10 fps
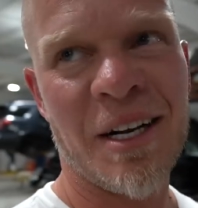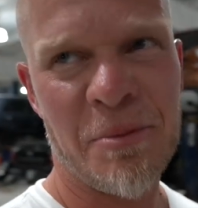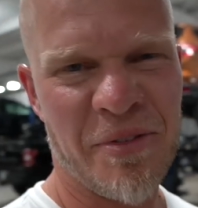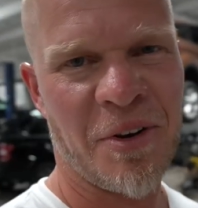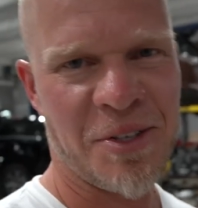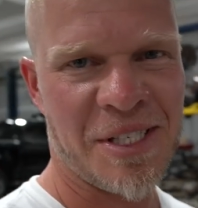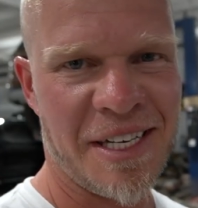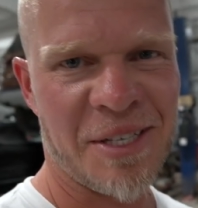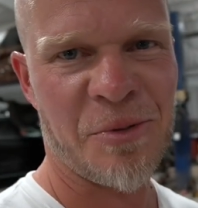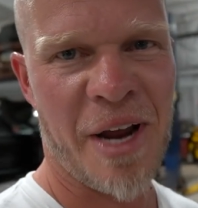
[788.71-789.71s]
It'll be fun to see
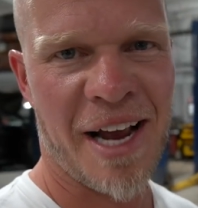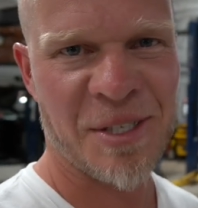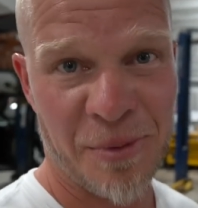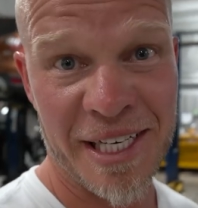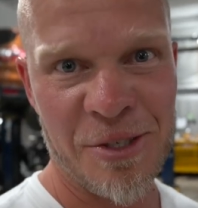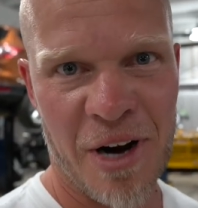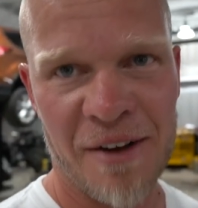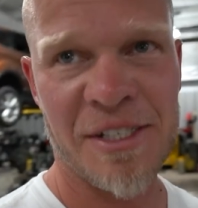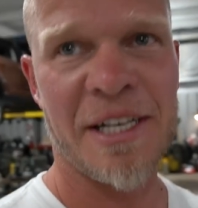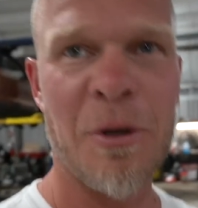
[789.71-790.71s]
his reaction when he
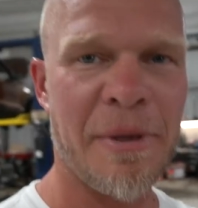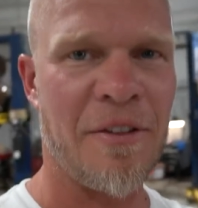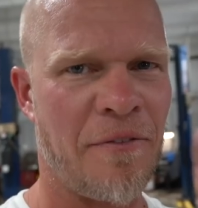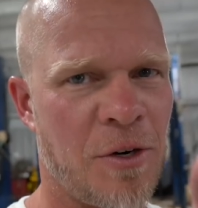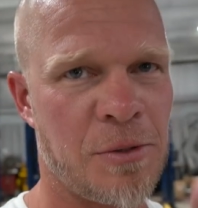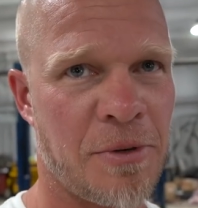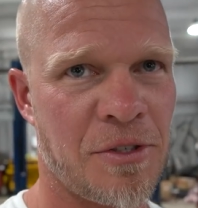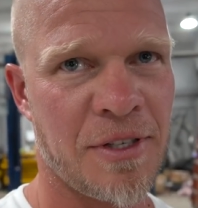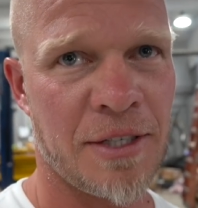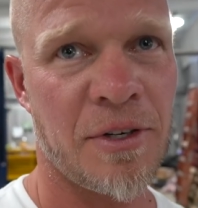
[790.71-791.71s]
drives. He'll be the first person that